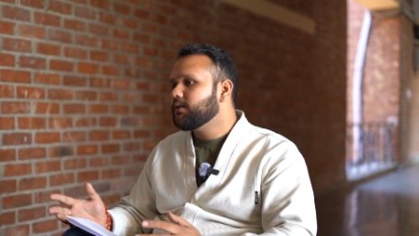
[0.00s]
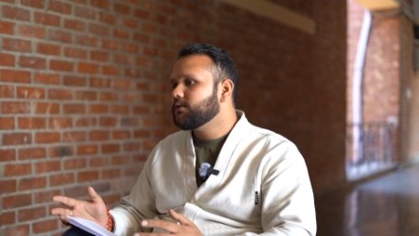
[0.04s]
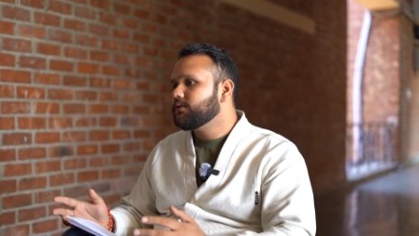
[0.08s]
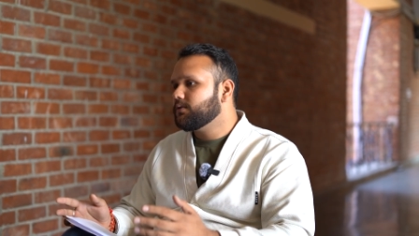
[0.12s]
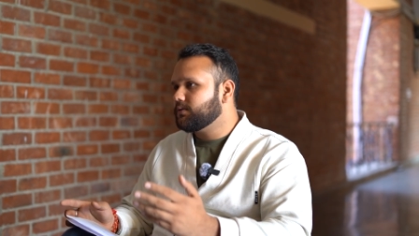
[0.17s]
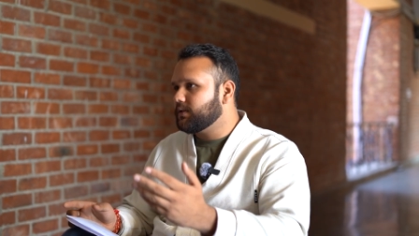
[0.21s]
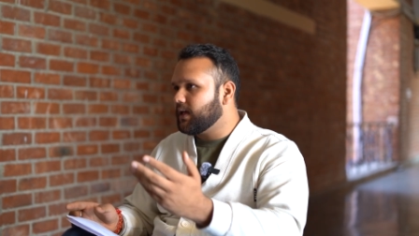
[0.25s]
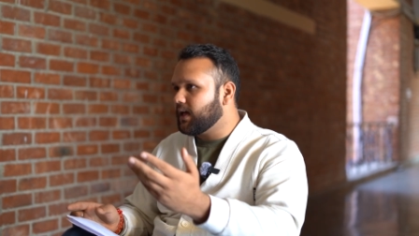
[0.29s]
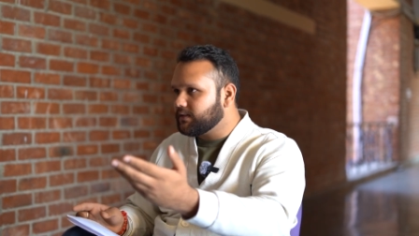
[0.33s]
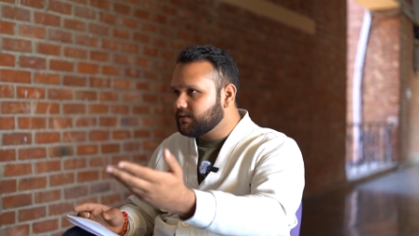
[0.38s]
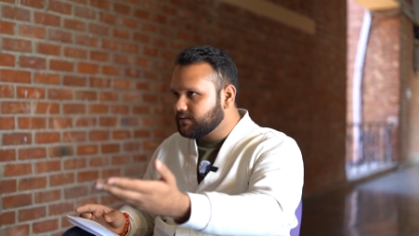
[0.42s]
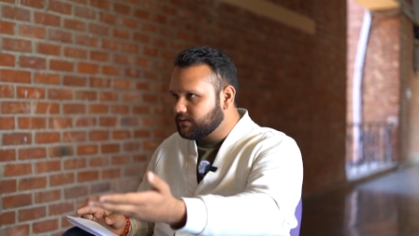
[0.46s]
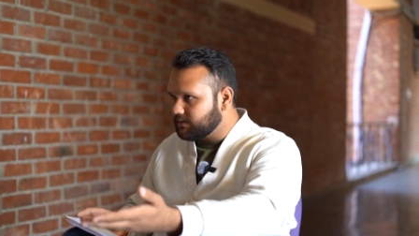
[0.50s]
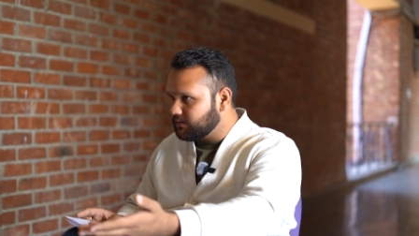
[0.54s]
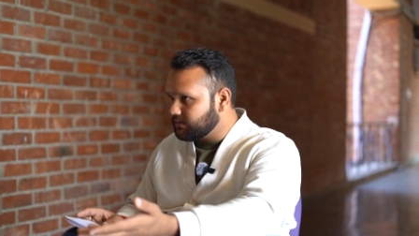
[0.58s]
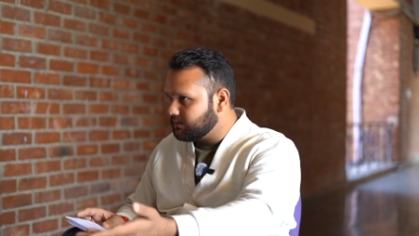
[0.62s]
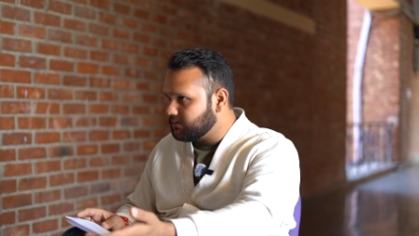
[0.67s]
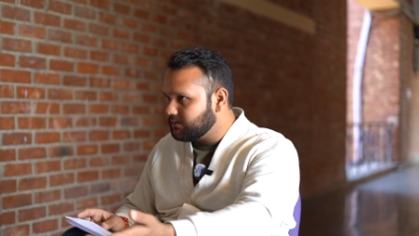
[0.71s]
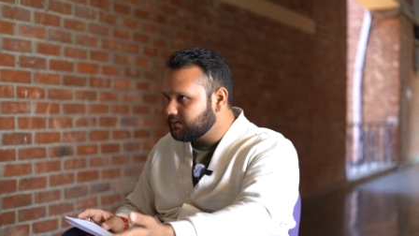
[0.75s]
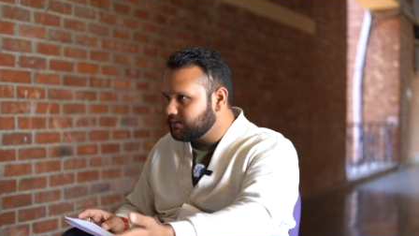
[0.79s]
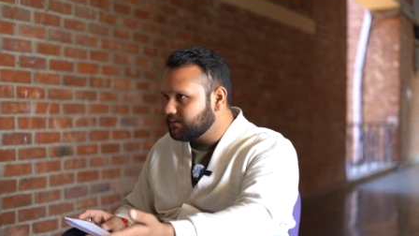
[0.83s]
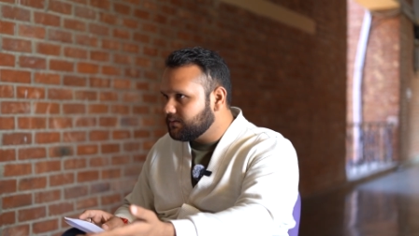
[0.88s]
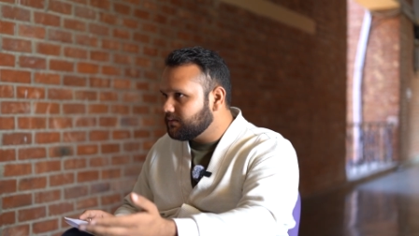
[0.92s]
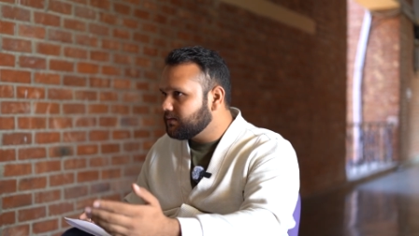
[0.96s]
So that's the
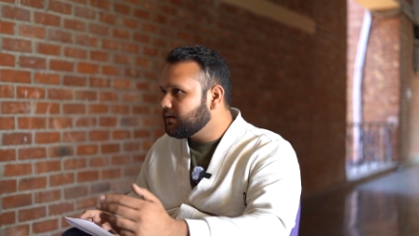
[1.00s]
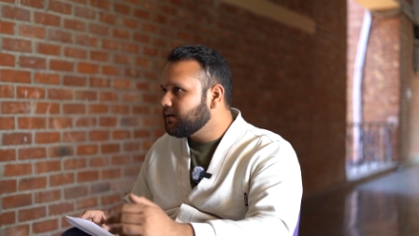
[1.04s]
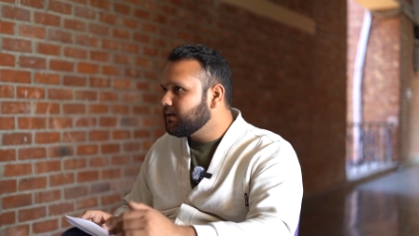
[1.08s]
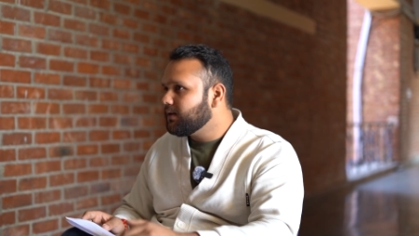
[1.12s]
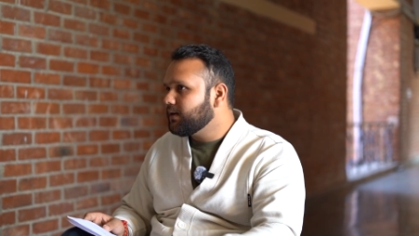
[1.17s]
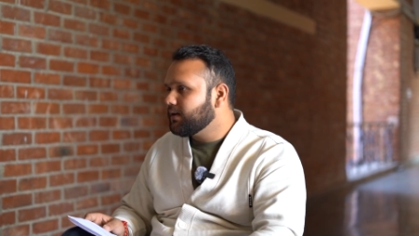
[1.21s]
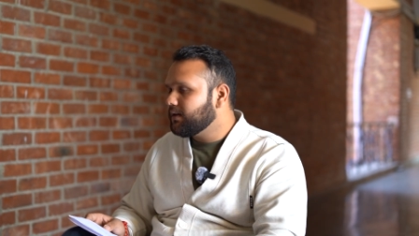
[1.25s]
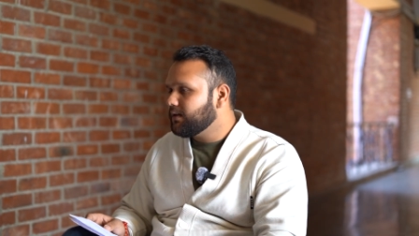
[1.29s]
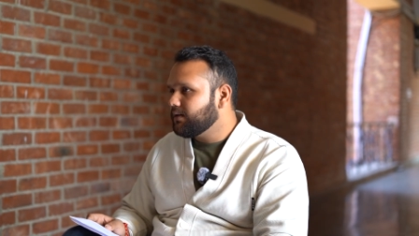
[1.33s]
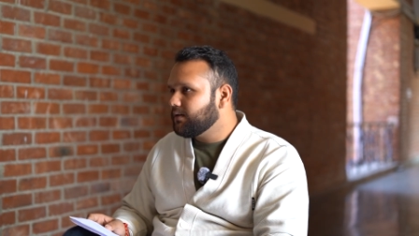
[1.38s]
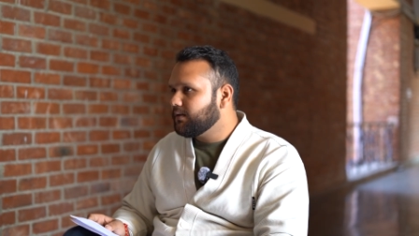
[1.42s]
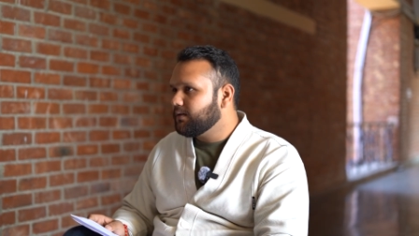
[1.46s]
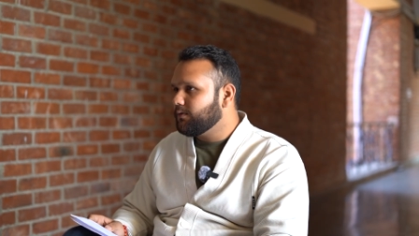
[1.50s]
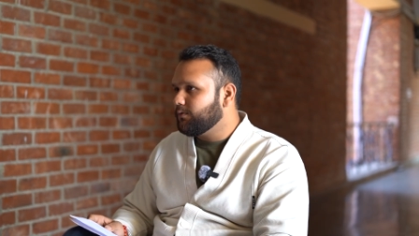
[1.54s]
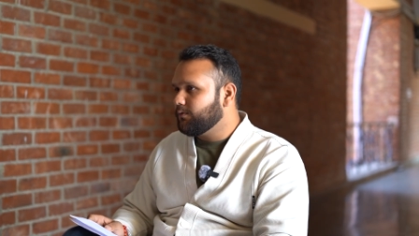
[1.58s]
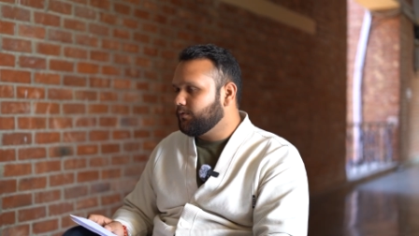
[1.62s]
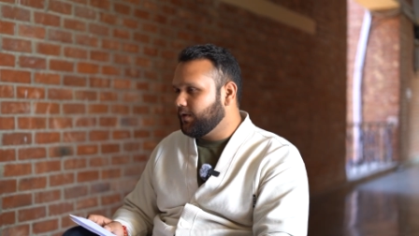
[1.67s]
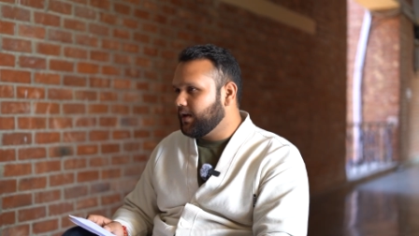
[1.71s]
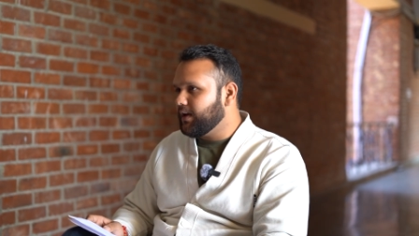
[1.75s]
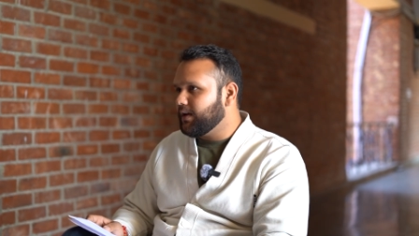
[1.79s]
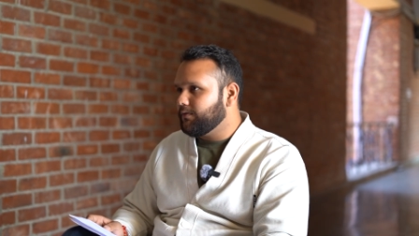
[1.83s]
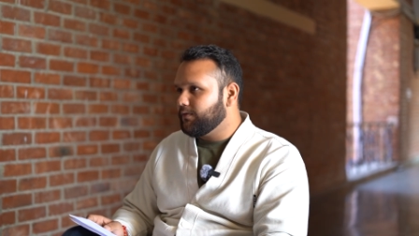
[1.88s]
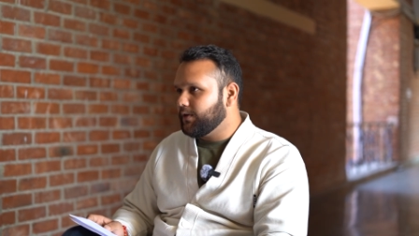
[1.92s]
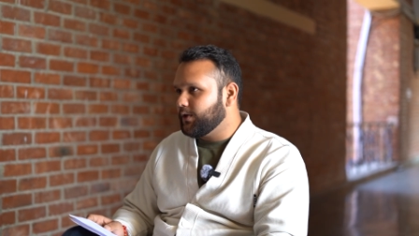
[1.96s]

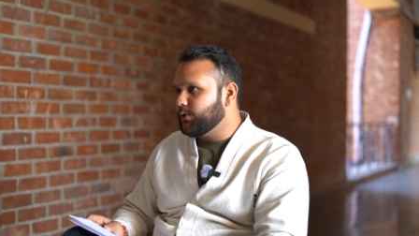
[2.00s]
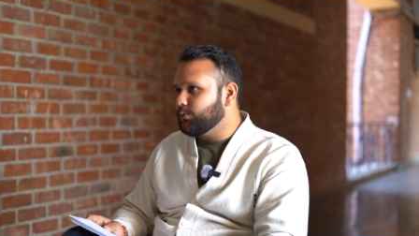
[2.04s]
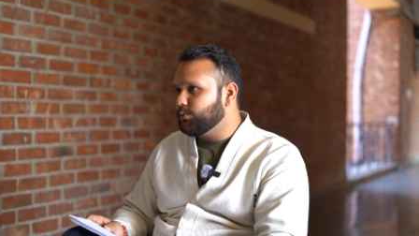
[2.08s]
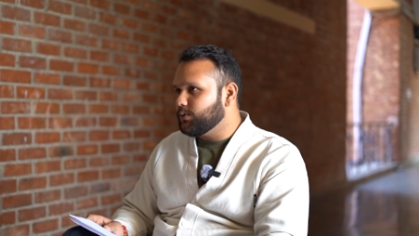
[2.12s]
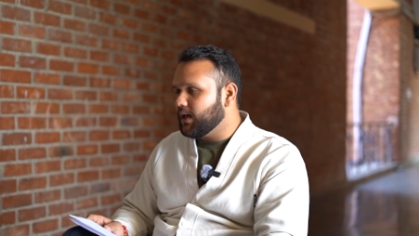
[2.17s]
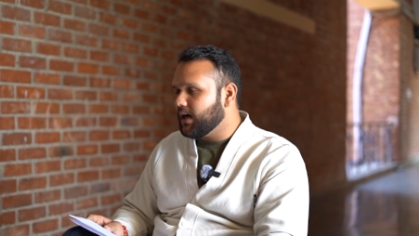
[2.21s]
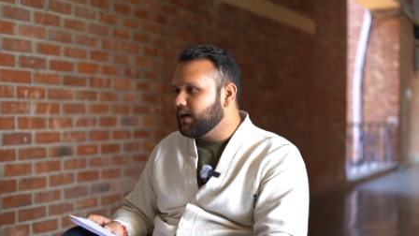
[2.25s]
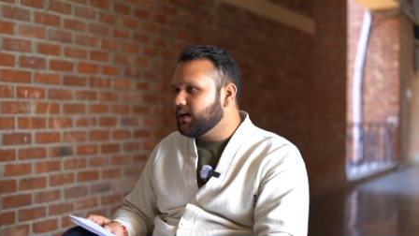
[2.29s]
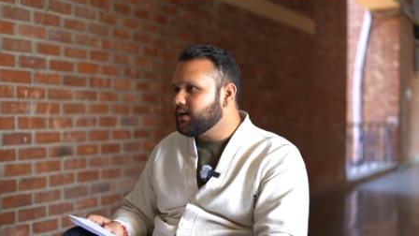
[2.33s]
We do that.